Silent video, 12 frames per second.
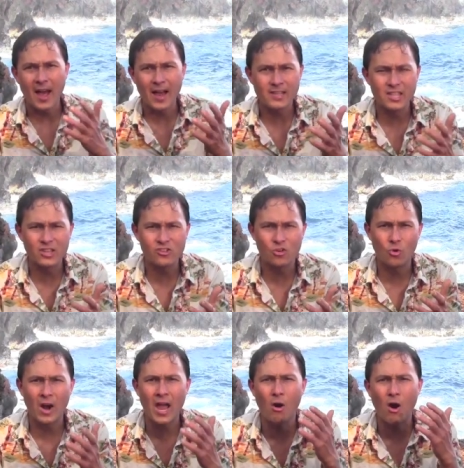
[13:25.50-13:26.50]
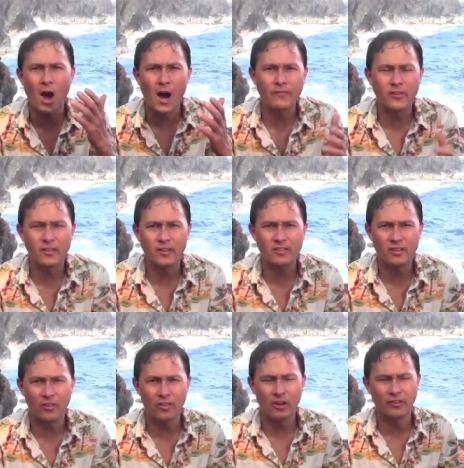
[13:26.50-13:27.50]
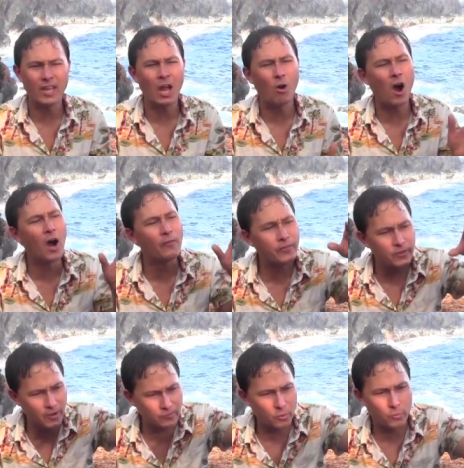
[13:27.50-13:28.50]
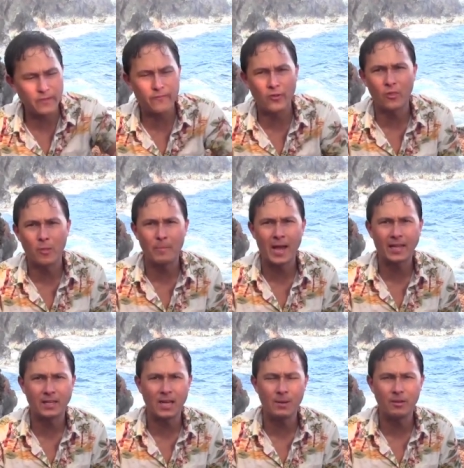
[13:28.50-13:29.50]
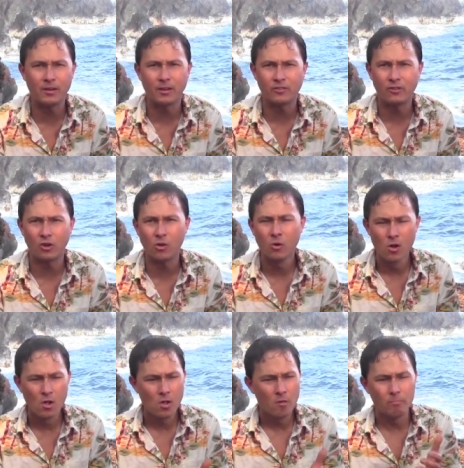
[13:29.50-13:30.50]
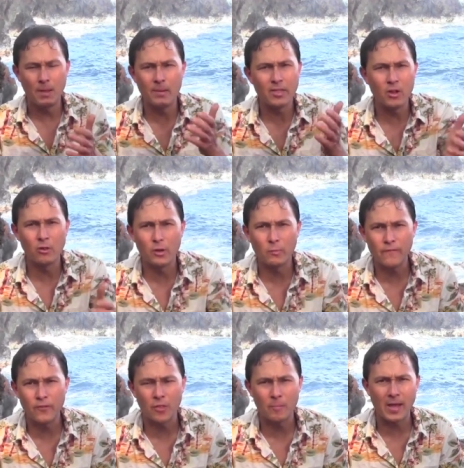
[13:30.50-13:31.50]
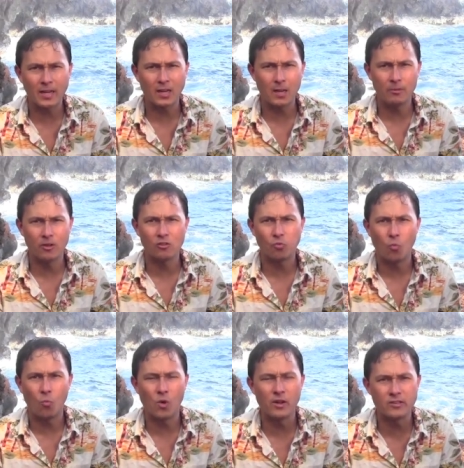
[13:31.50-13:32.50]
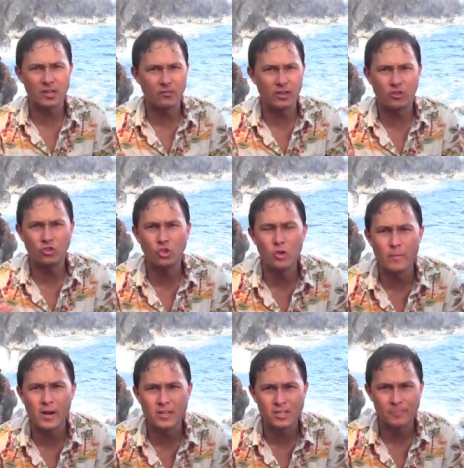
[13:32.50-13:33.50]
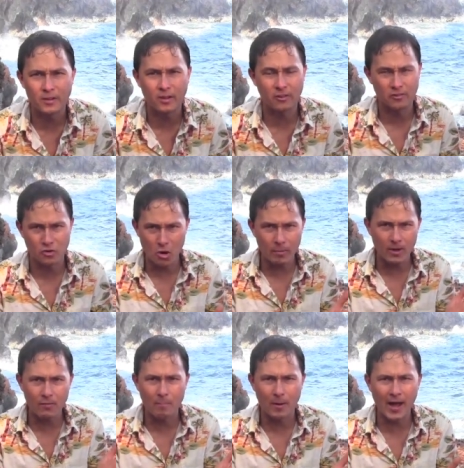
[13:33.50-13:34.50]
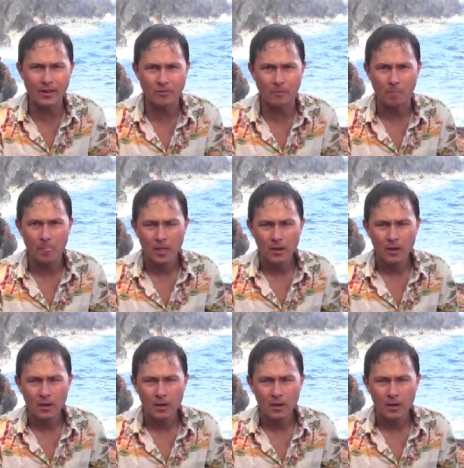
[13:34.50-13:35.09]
ask the store how often they sell the nuts. How often do you have to refill the macadamia nuts? You know, maybe they only refill the macadamia nuts once every two months because nobody ever buys them